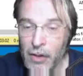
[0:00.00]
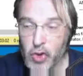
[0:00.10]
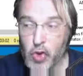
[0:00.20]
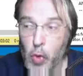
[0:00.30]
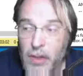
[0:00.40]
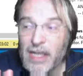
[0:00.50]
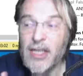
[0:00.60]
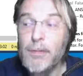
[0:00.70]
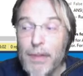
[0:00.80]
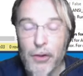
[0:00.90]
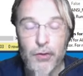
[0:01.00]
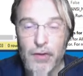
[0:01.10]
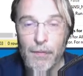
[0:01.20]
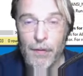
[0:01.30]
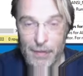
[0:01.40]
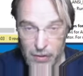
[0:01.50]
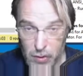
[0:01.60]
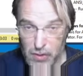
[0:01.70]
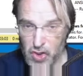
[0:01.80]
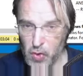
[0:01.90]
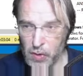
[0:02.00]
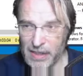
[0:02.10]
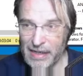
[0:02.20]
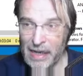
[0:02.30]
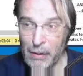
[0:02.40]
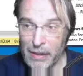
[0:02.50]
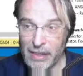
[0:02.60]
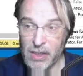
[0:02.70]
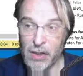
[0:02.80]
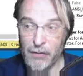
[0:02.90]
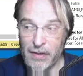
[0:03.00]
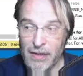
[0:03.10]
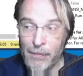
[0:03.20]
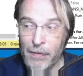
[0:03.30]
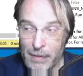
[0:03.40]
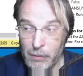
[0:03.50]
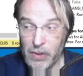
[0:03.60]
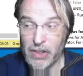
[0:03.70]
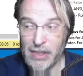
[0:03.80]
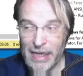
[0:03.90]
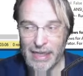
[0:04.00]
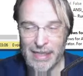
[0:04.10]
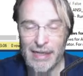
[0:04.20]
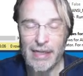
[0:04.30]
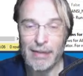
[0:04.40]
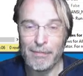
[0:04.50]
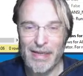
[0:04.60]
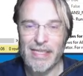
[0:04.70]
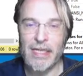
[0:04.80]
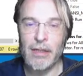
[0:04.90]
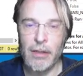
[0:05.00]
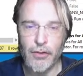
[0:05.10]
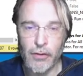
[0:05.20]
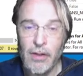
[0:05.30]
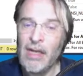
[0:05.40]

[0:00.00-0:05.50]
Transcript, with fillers: A sort can spill to TempDB, so a sort can allocate stuff in TempDB, which is exactly the messy clutter